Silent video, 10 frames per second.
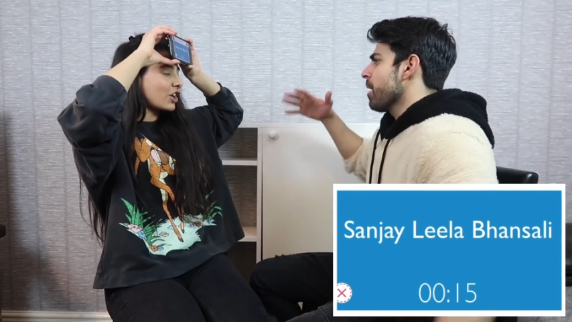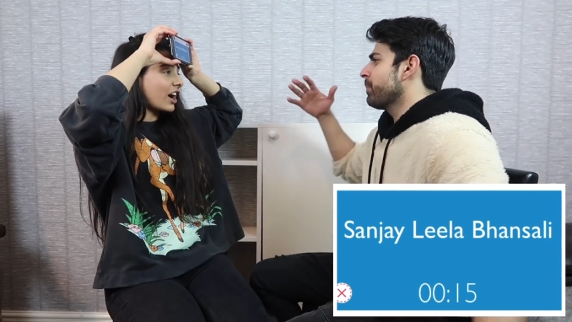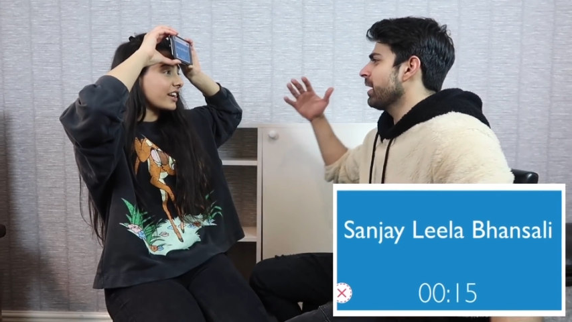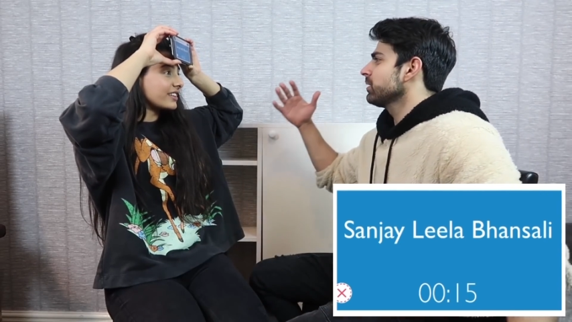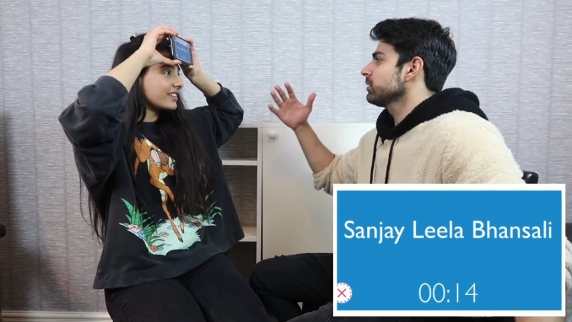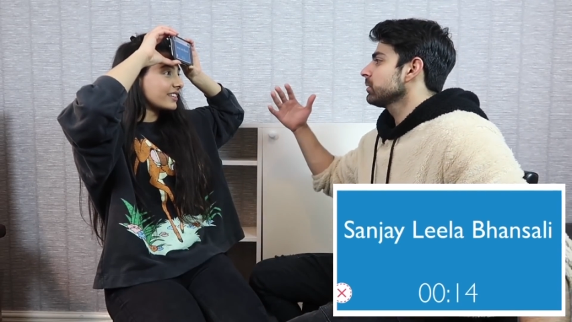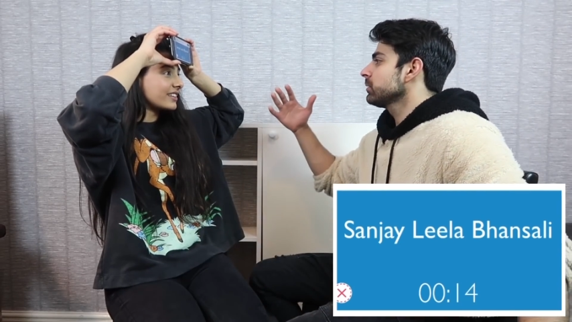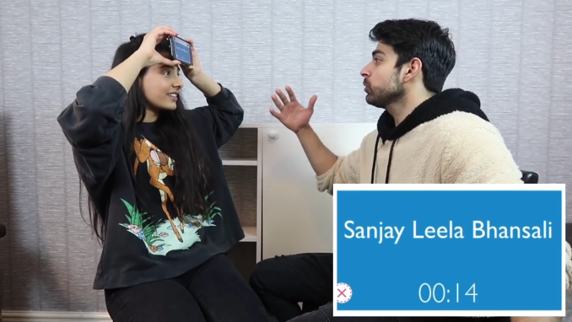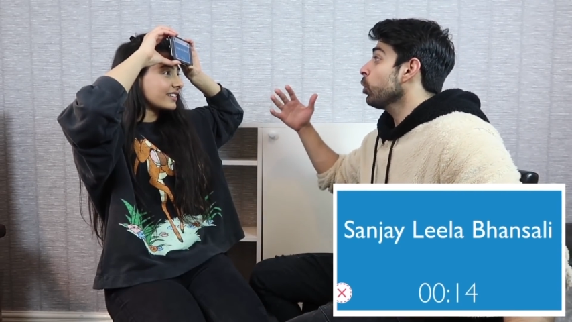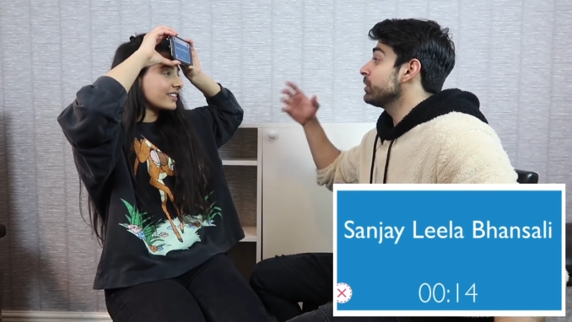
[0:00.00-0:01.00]
Speaker 1: up!
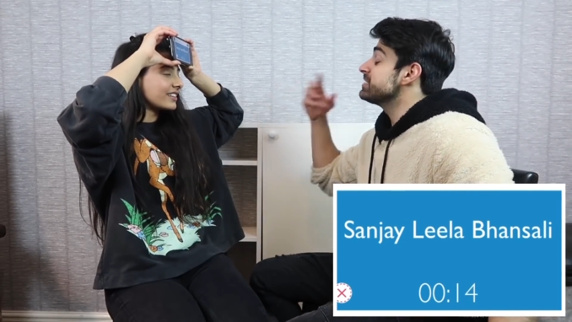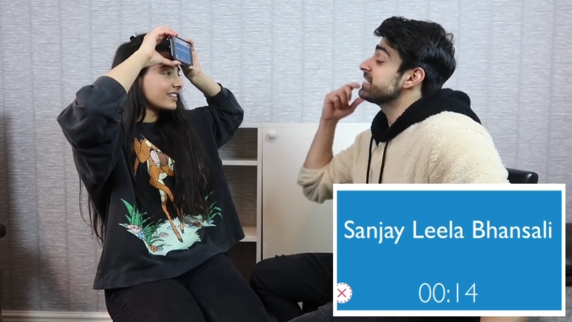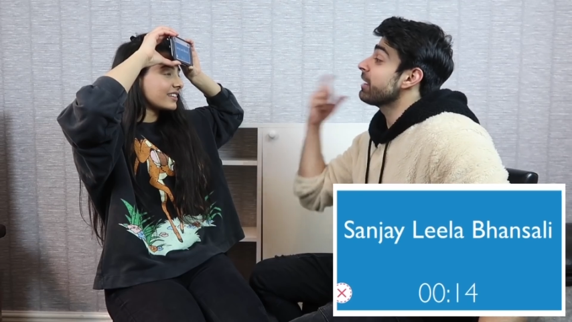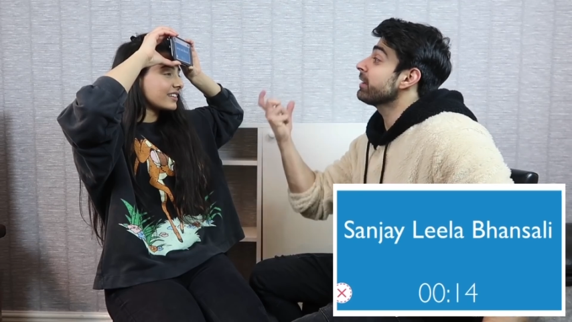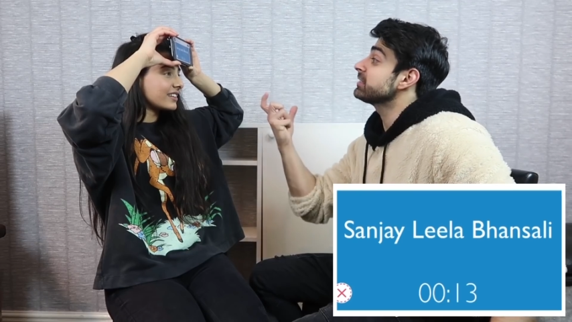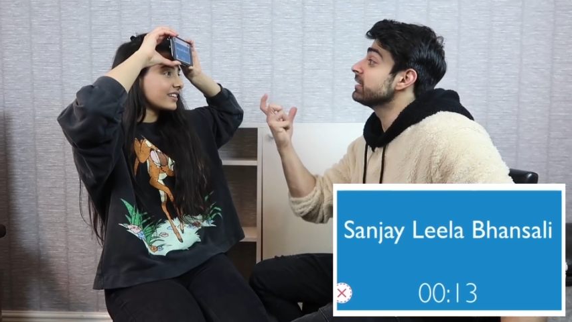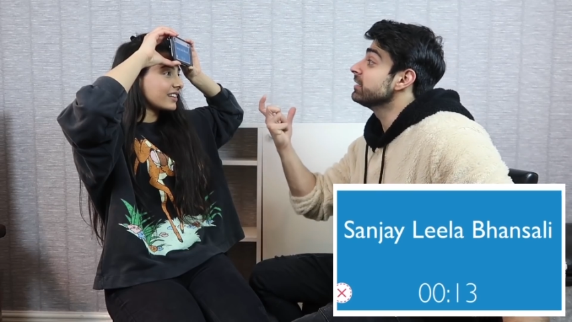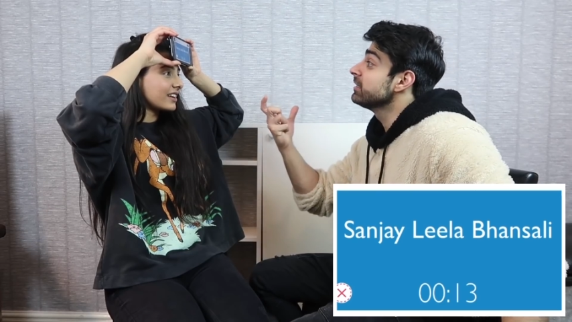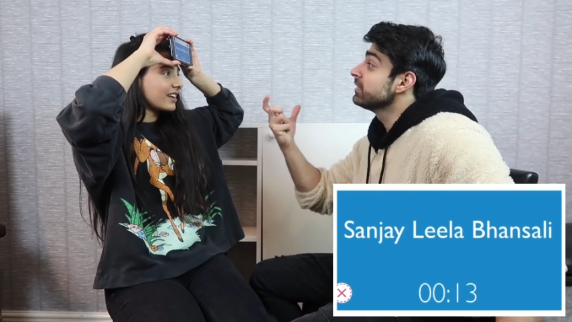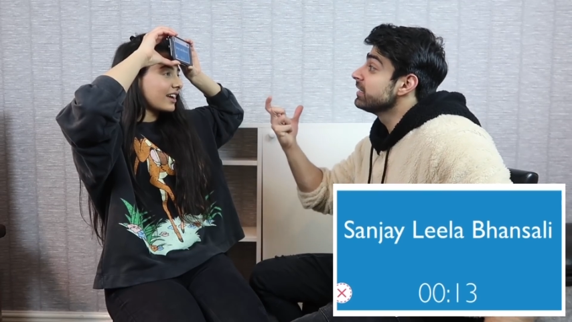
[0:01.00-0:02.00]
No, he's a director.